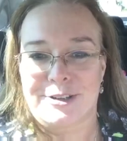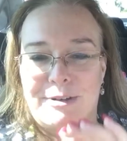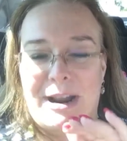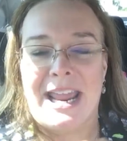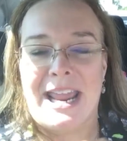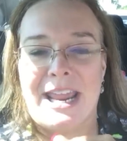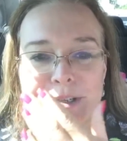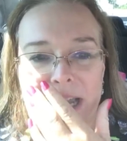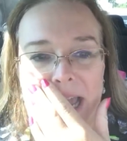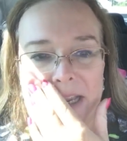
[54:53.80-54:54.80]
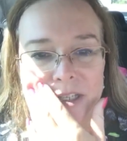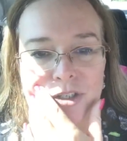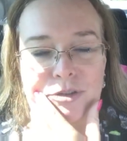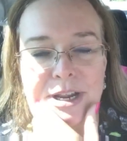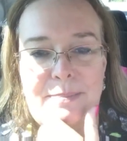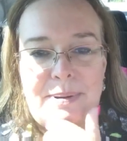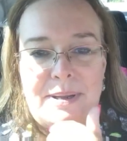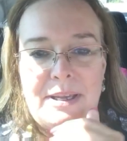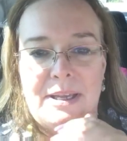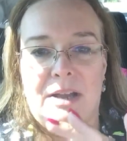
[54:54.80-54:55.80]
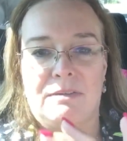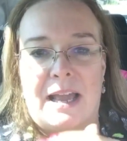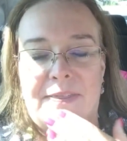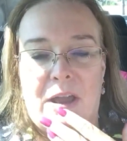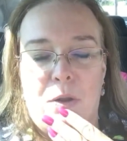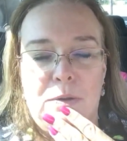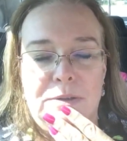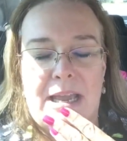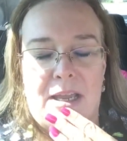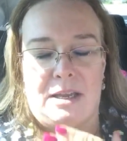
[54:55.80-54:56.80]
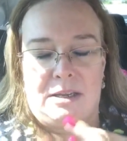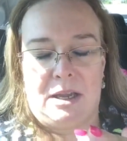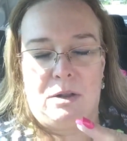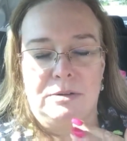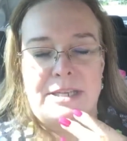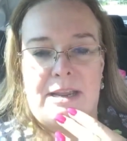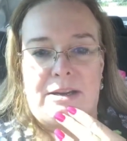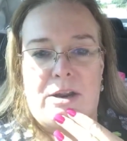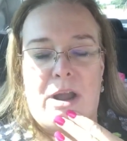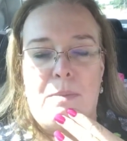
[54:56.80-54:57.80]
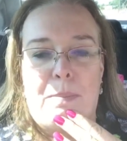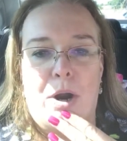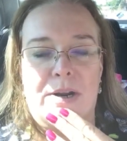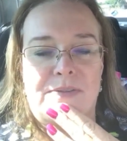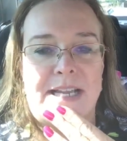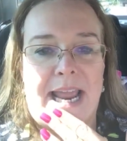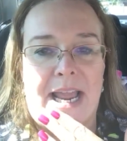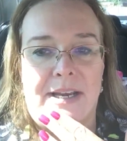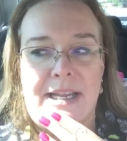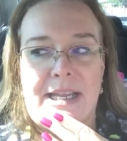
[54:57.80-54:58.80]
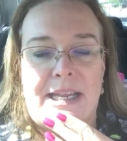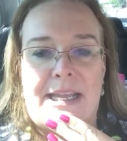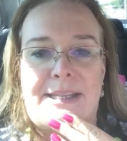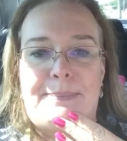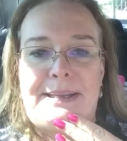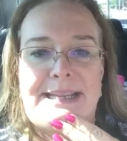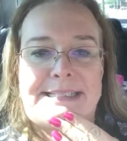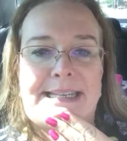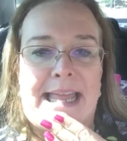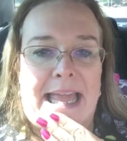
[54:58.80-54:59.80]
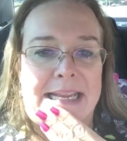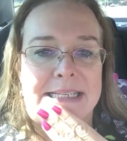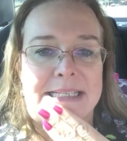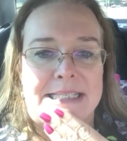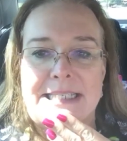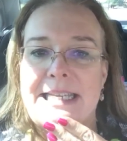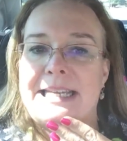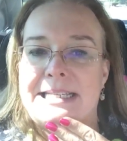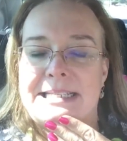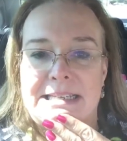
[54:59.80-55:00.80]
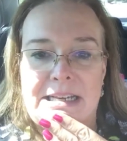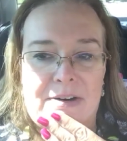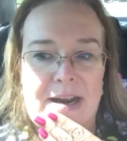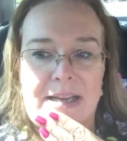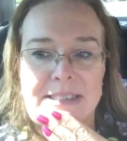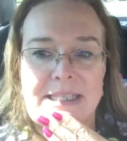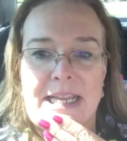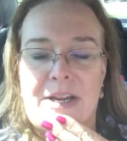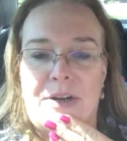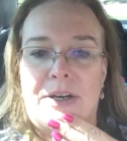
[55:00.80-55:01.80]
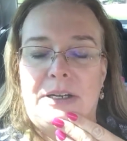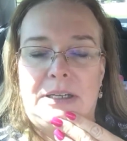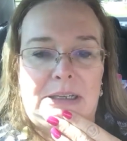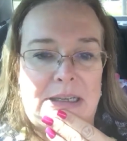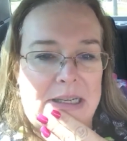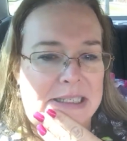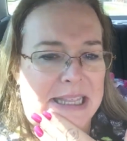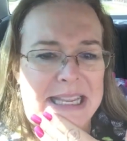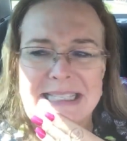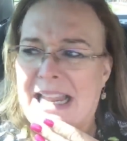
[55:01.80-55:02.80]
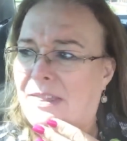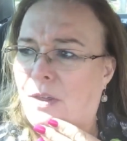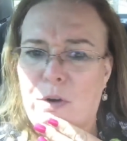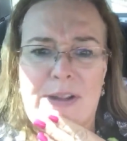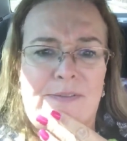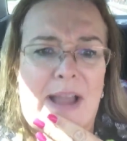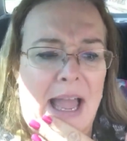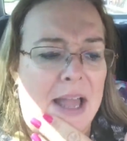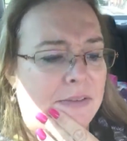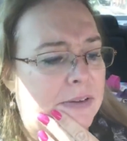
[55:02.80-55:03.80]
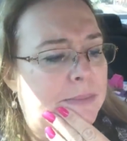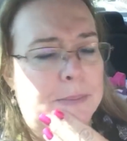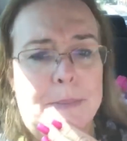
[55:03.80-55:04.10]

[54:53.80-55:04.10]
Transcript: Because right here is like a strip of like the old old part of town, and the police like to sit around here because I think it's like 35,